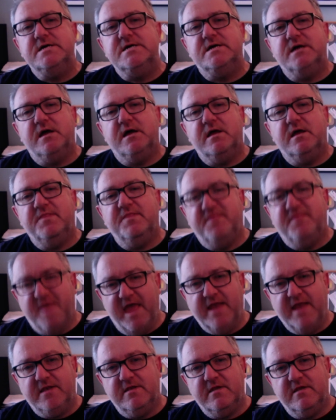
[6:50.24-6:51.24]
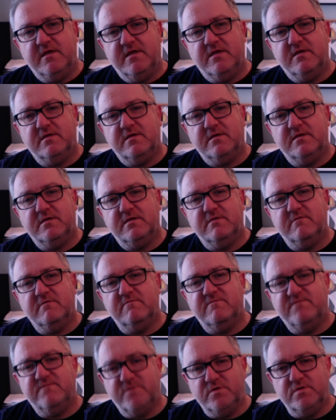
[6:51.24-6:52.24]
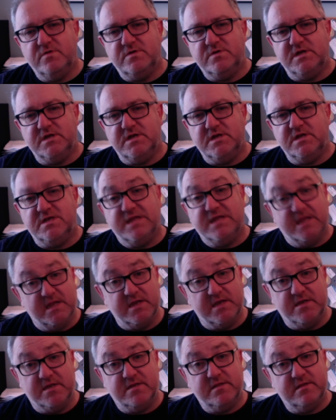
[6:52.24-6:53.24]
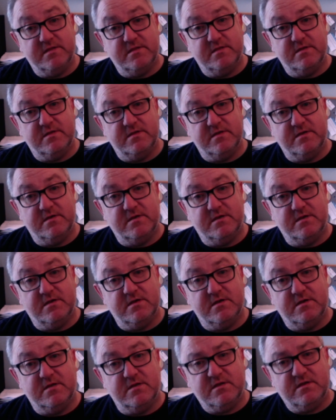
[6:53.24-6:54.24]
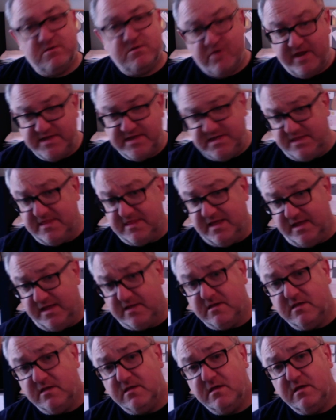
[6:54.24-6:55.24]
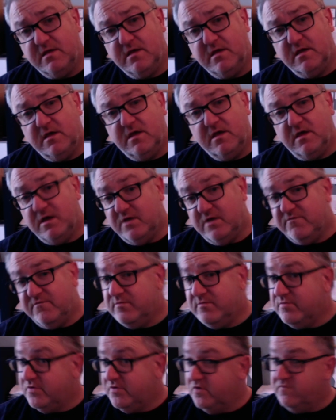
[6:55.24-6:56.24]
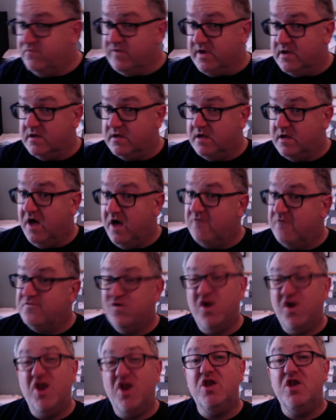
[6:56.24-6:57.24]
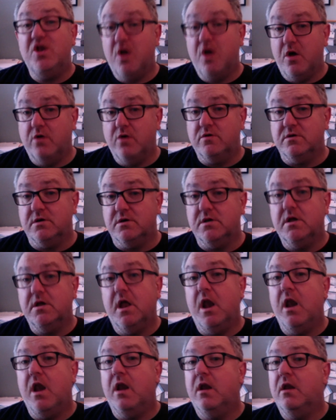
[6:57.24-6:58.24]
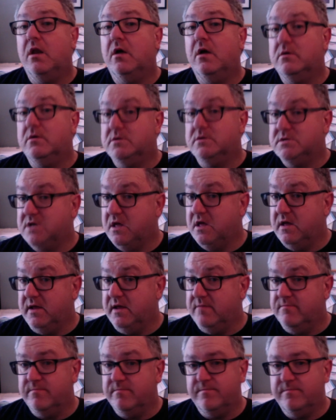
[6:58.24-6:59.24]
And then Fuji did the crazy thing of improving after a long time.